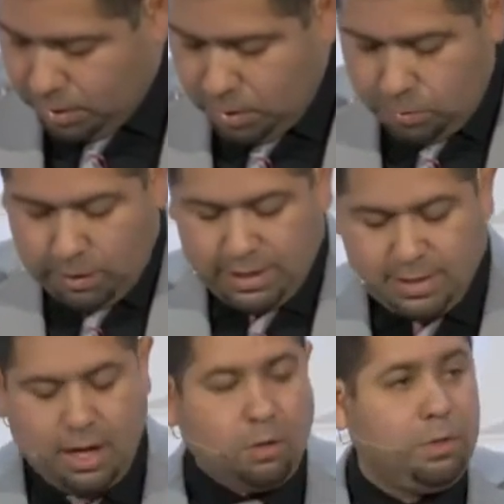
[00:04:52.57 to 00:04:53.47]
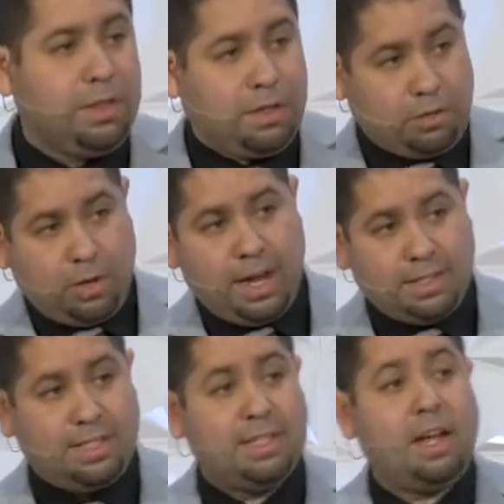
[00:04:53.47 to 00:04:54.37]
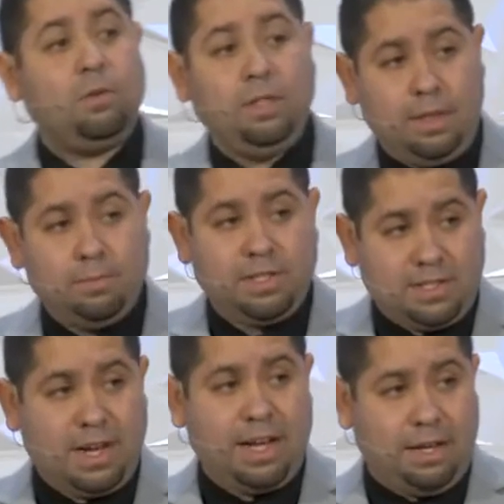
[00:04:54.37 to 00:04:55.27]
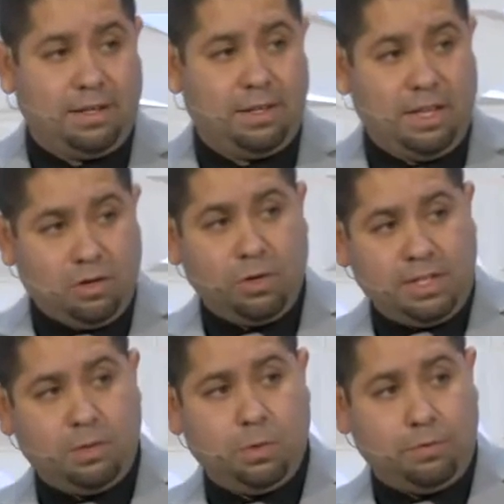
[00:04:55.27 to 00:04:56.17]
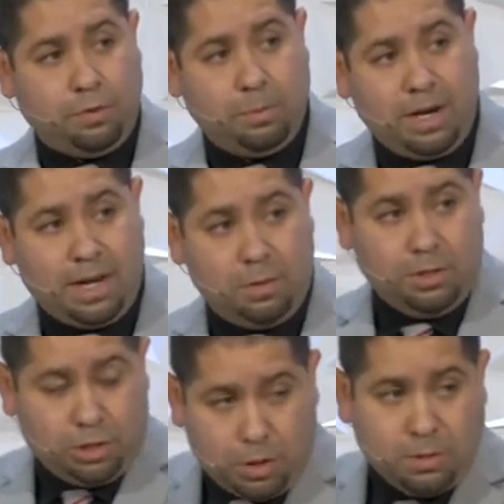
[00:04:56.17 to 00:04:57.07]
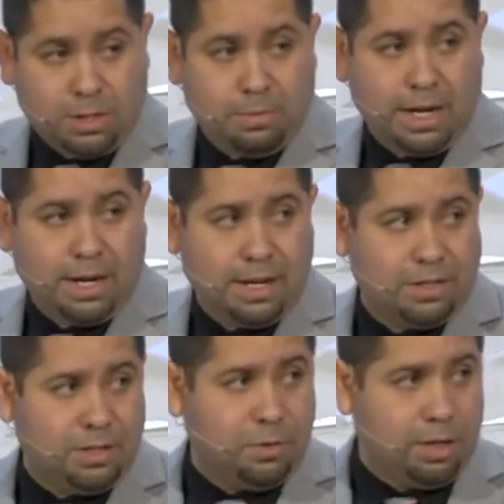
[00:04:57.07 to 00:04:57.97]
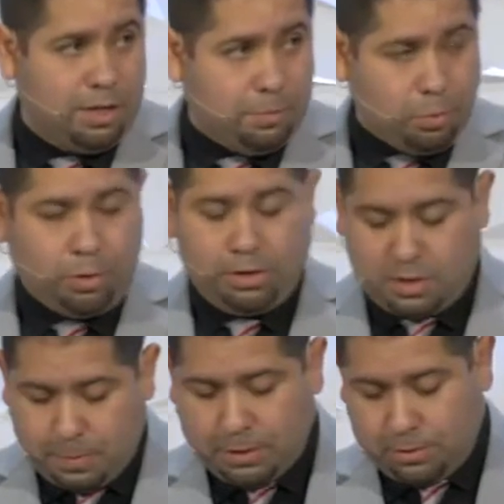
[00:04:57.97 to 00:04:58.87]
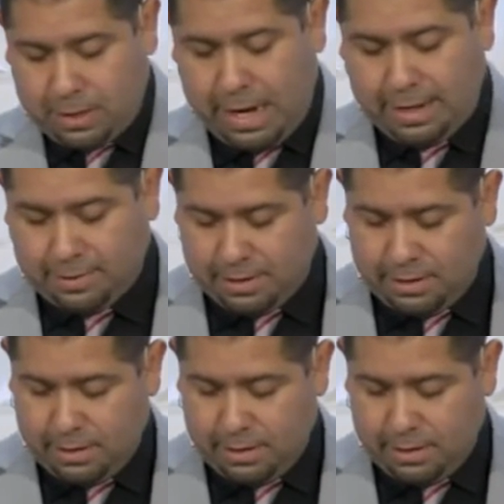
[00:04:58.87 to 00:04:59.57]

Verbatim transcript: Well, he's not only the Christ, he's not only the Messiah, the anointed one from God, the one chosen by God to do an important special task,